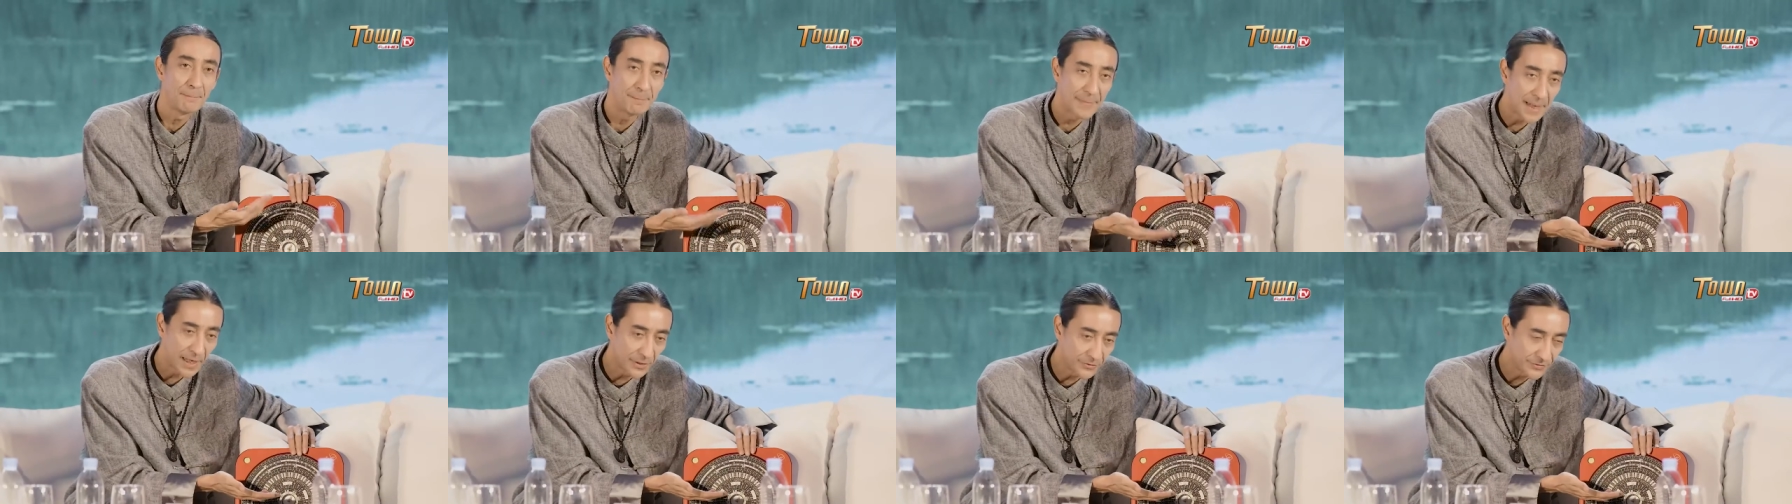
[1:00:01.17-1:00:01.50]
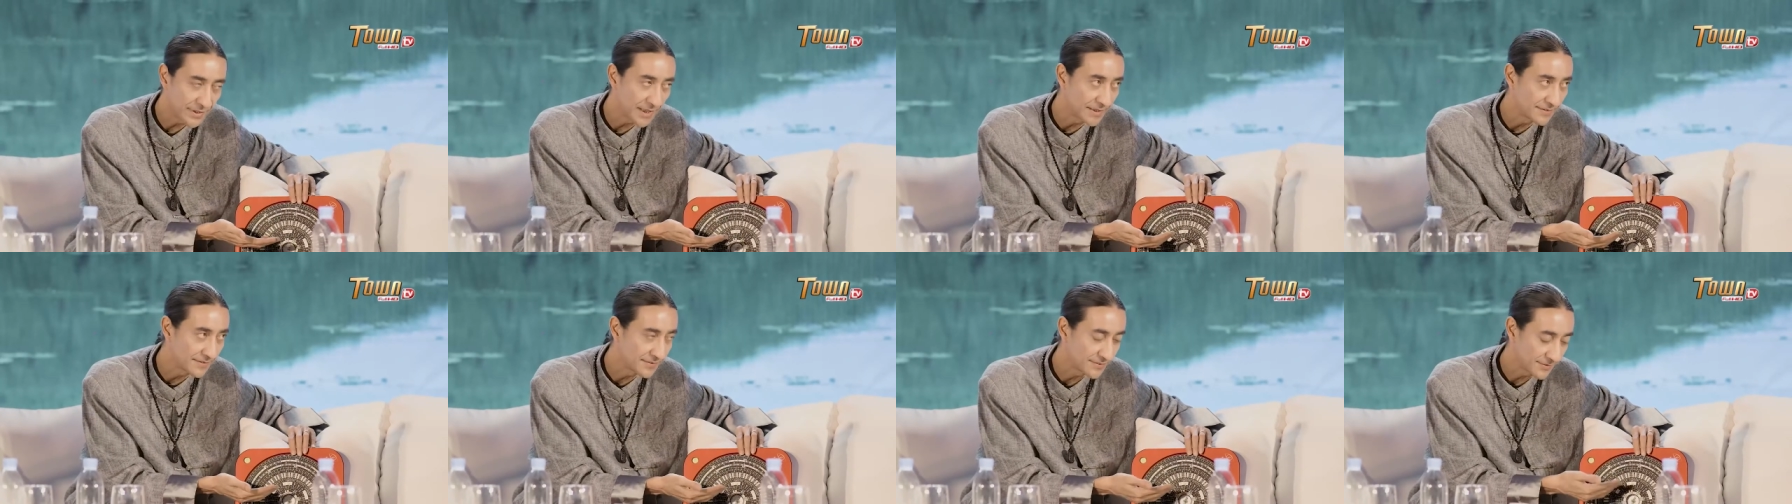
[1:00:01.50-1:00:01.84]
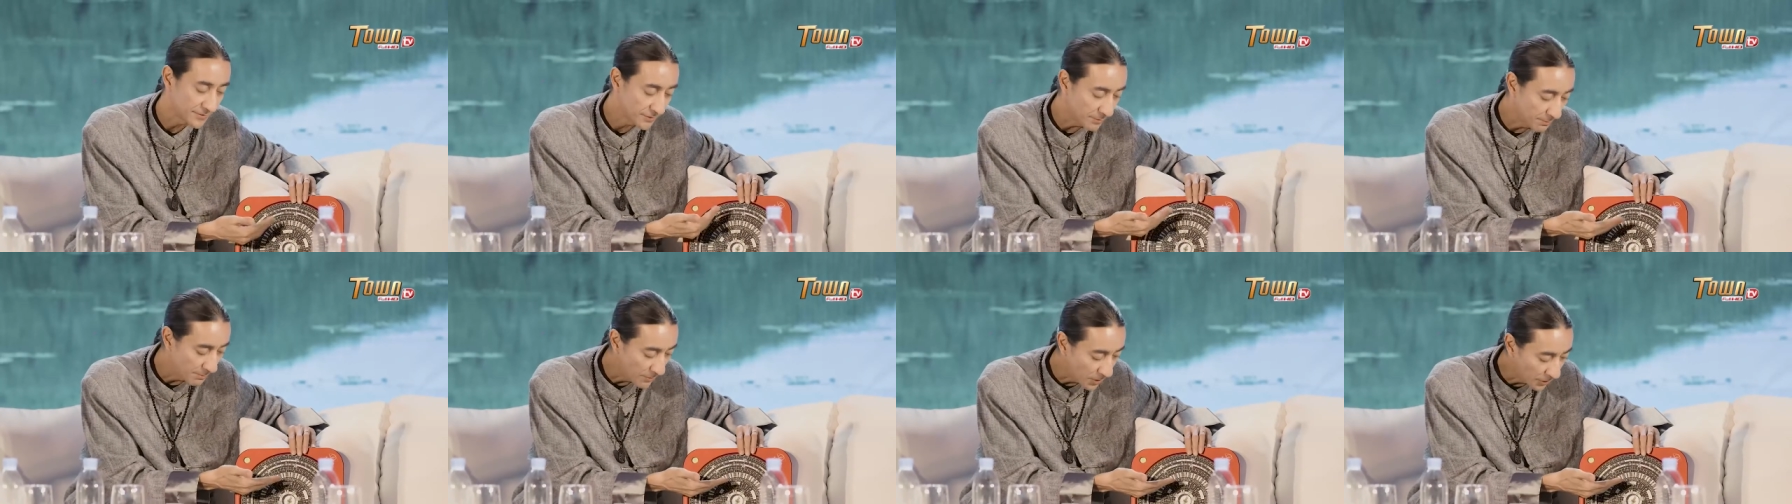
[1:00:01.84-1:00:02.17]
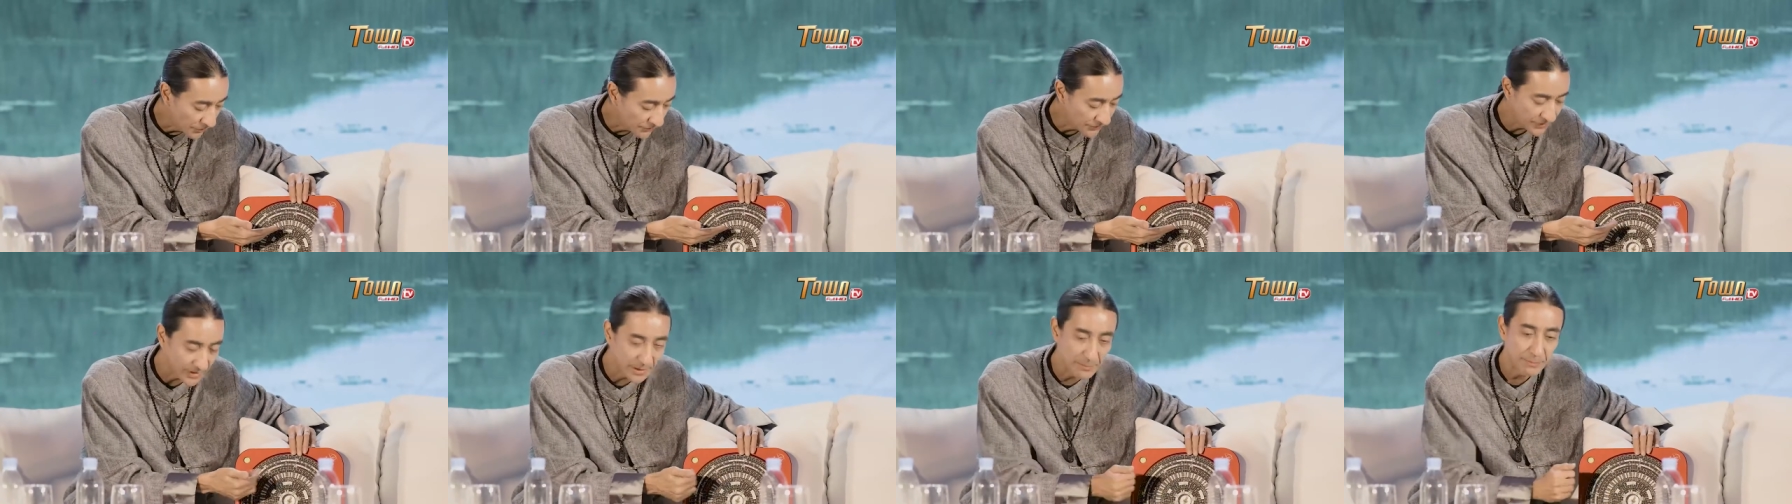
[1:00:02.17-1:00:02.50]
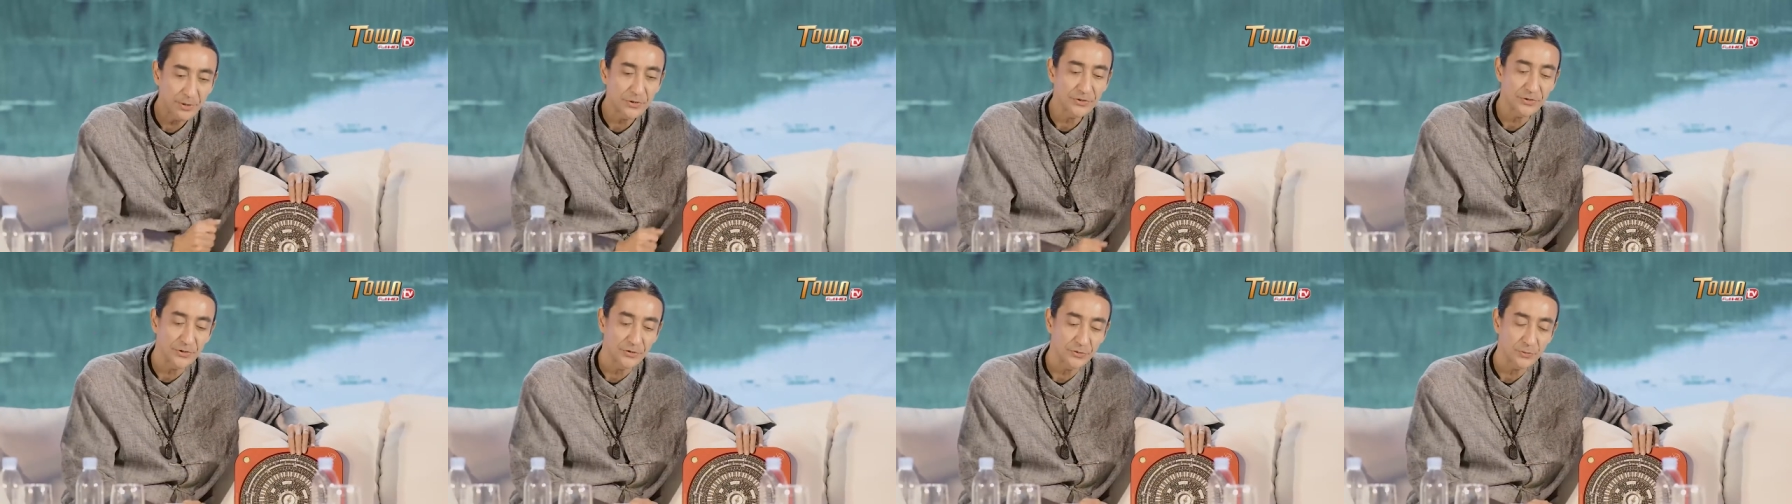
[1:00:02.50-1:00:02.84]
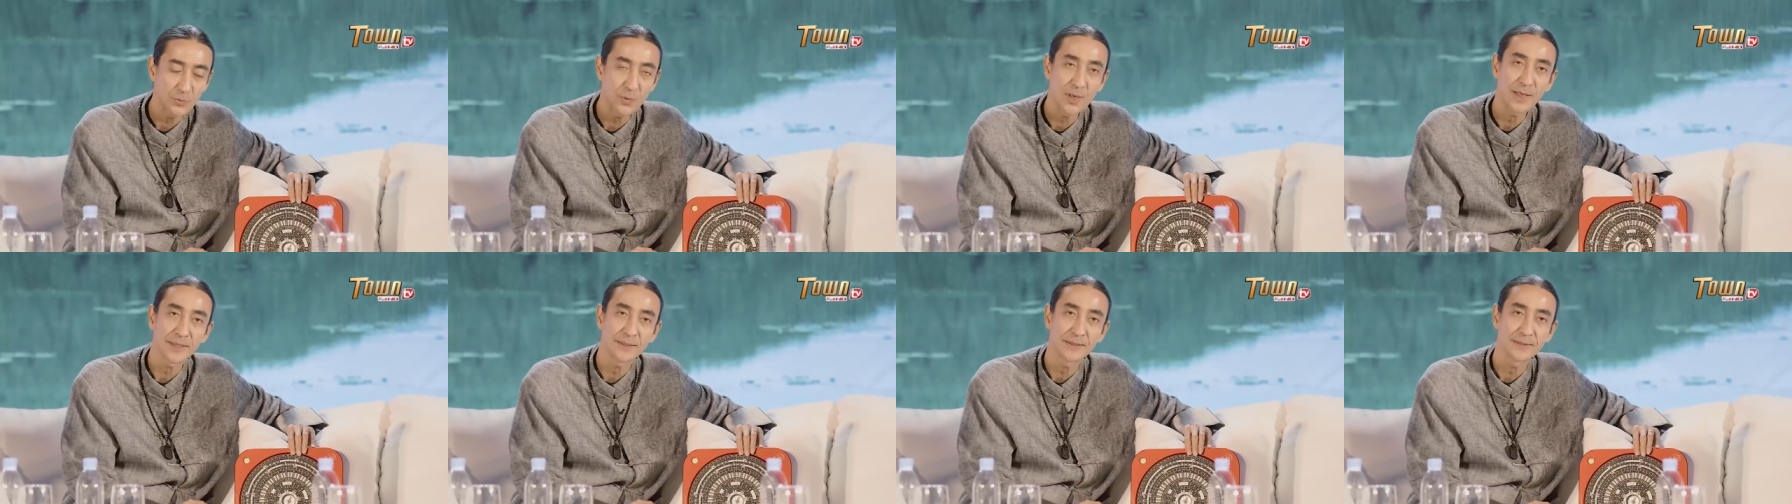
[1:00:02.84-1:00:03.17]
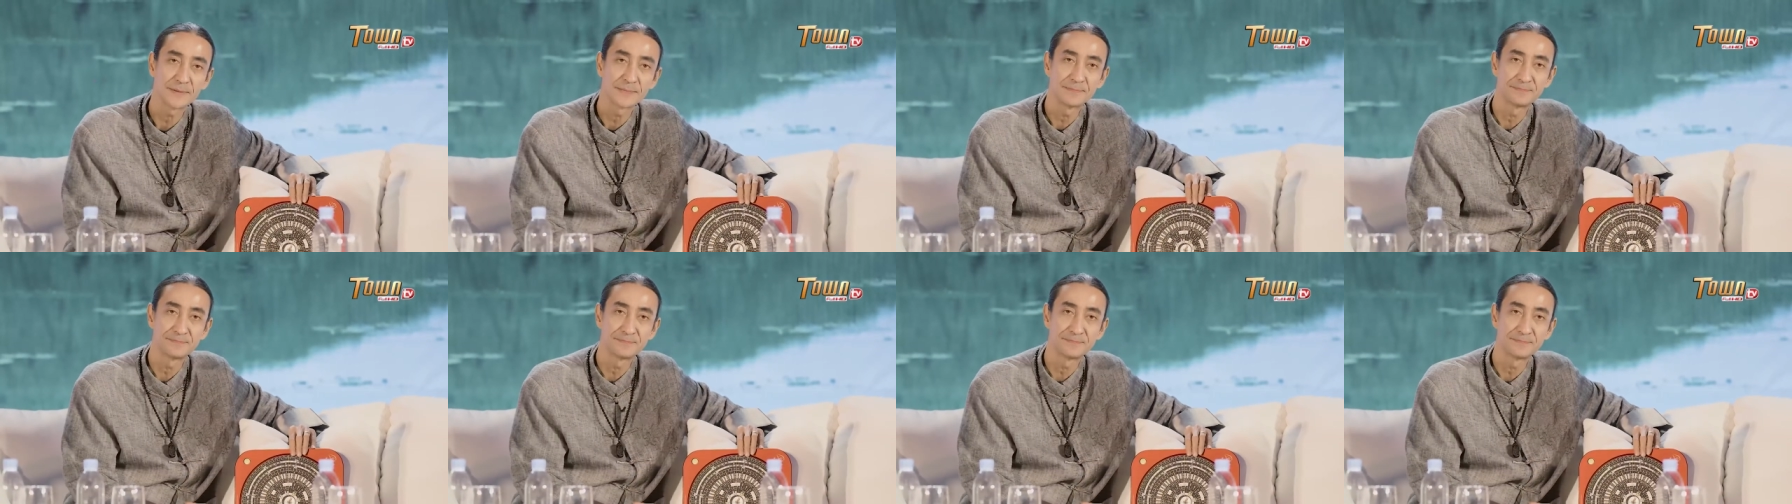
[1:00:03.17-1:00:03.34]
mountains, the most important one.